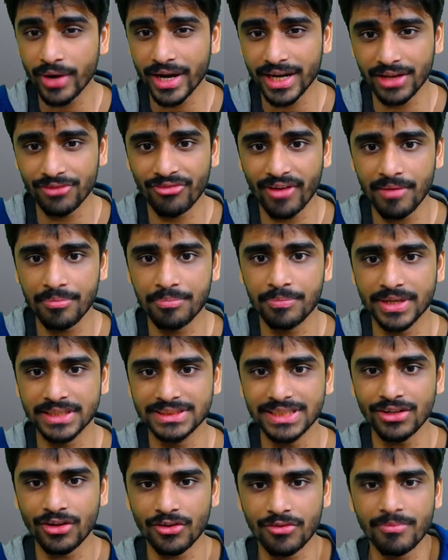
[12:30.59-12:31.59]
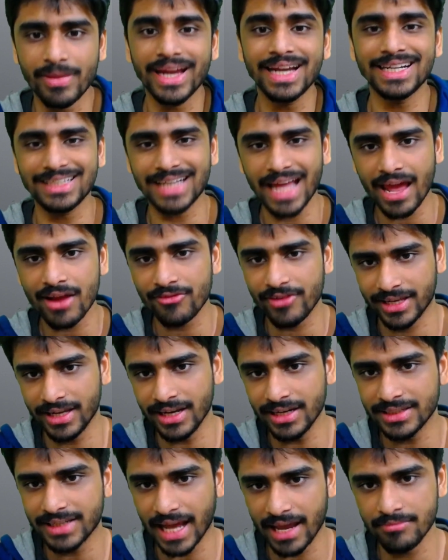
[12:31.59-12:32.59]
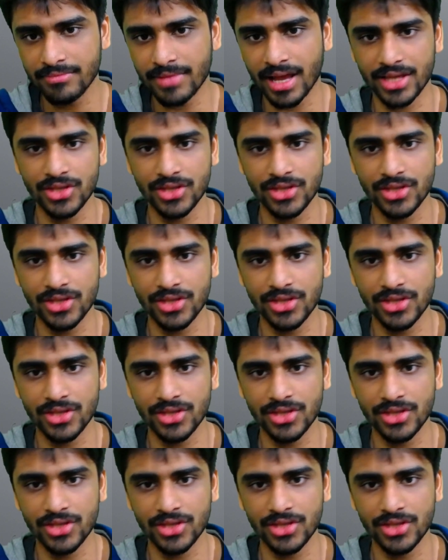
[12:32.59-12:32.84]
85% of my entire waking time,